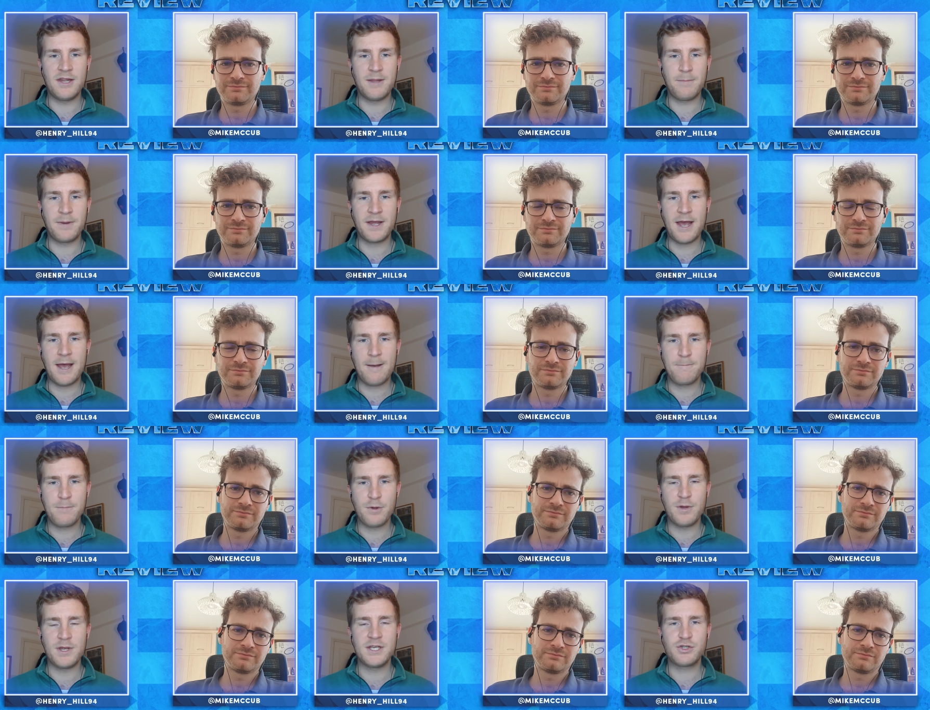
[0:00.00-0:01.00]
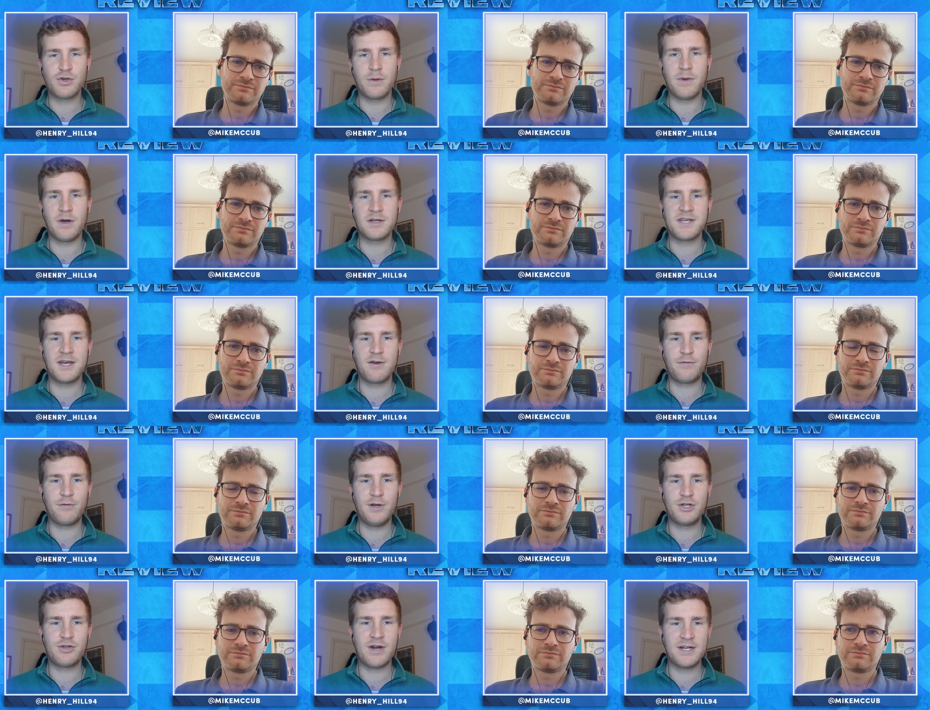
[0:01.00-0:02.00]
Speaker 1: And then Bakambu, he's joined Marseille on a
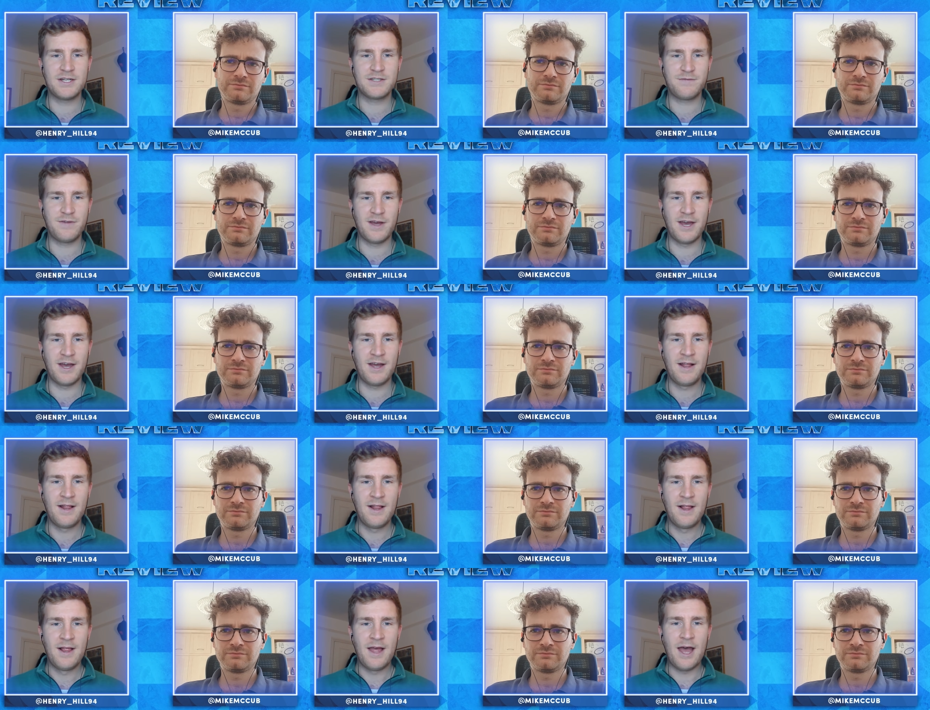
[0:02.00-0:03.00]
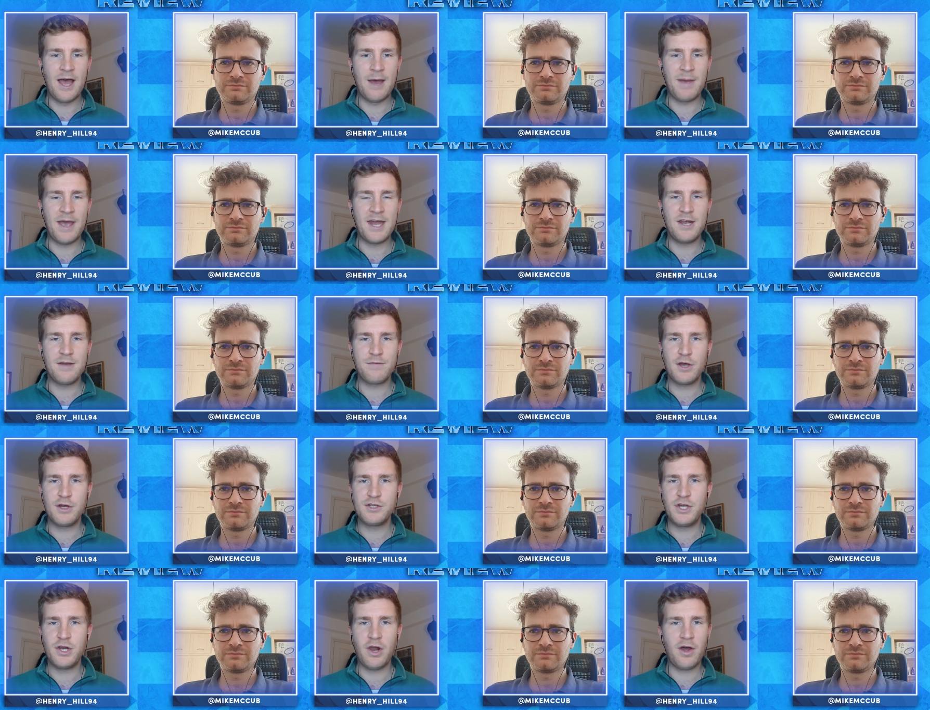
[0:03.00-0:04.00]
free transfer. Um, any of
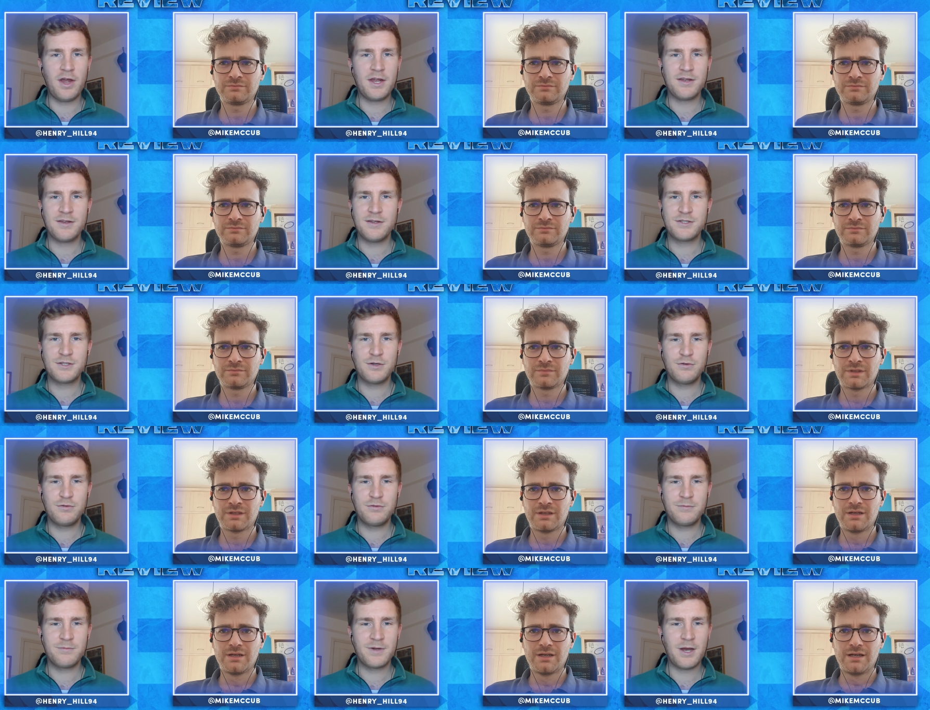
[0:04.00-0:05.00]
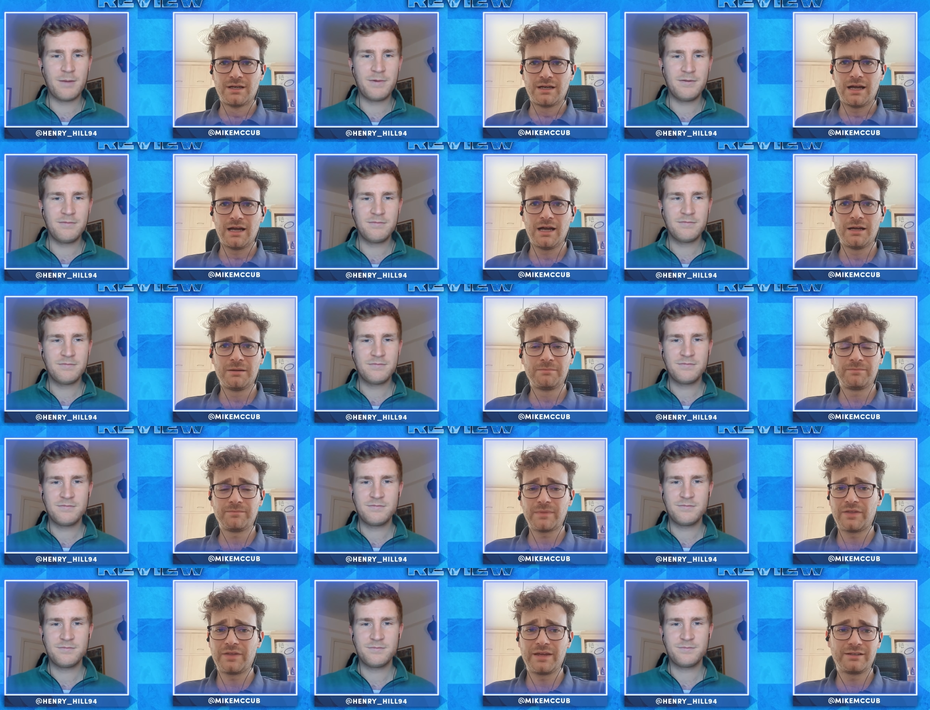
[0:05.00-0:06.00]
those you like at all, McCubbin? Um,
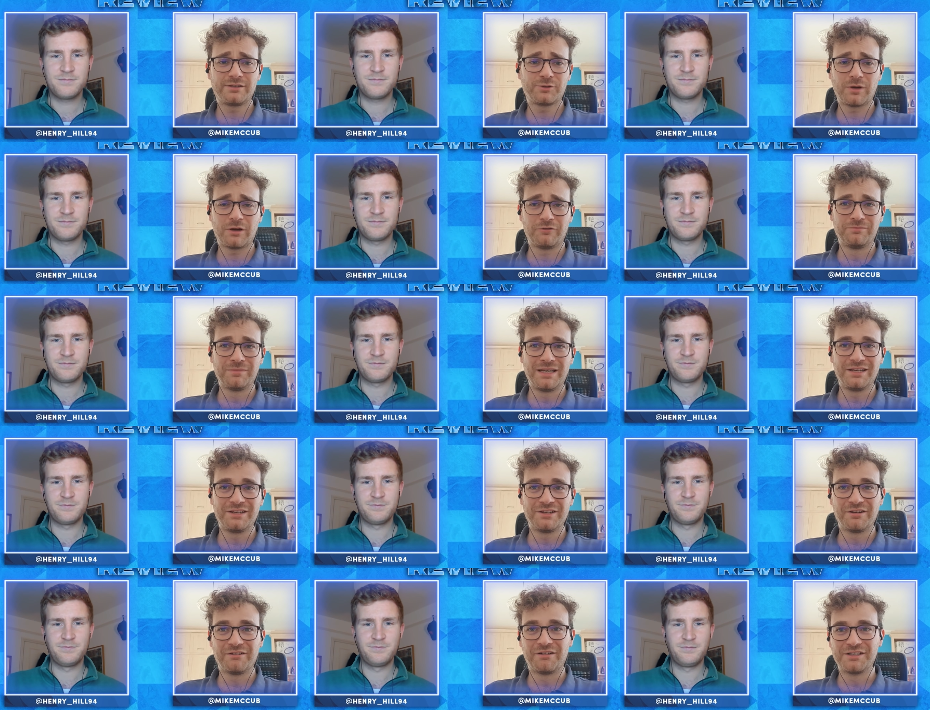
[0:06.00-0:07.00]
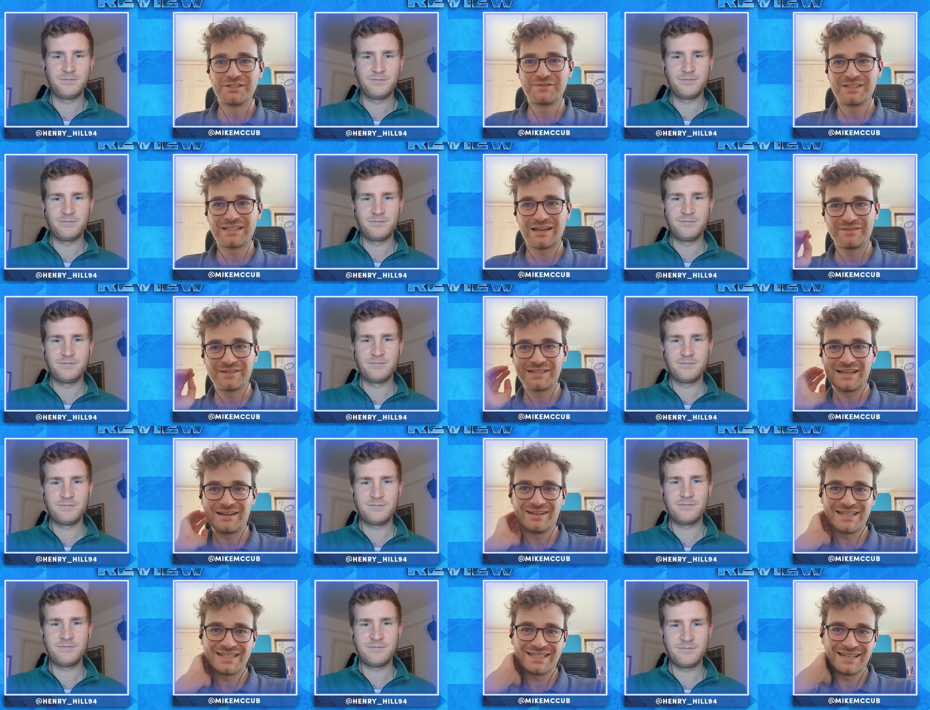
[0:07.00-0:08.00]
Speaker 2: I think 12 million euros for David
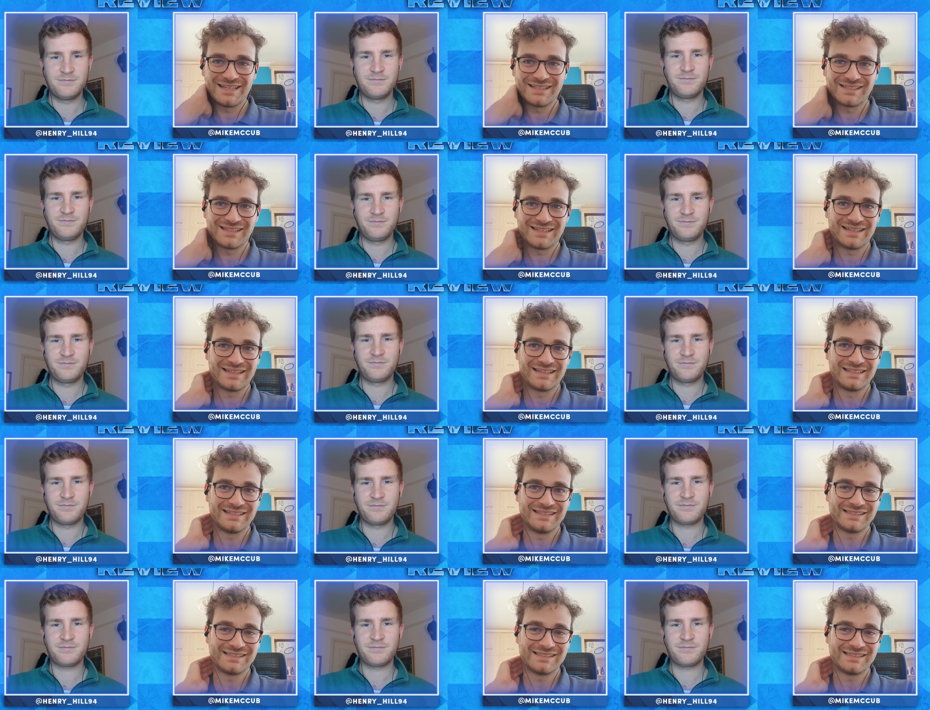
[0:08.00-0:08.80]
Neres is a